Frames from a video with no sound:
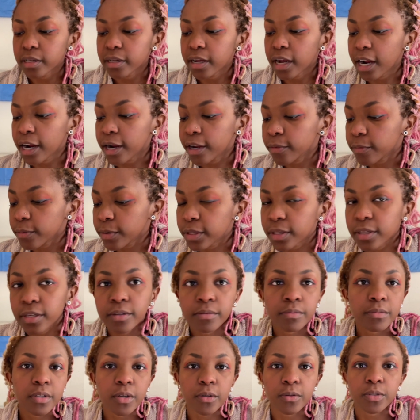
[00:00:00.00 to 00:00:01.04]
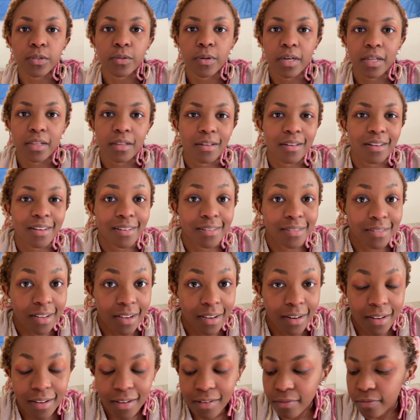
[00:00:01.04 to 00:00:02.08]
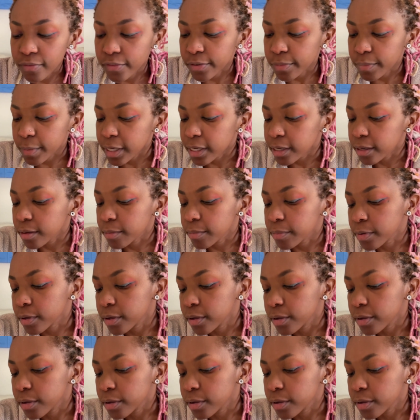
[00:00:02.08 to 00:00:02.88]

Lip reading: I really don't do anything exciting for makeup,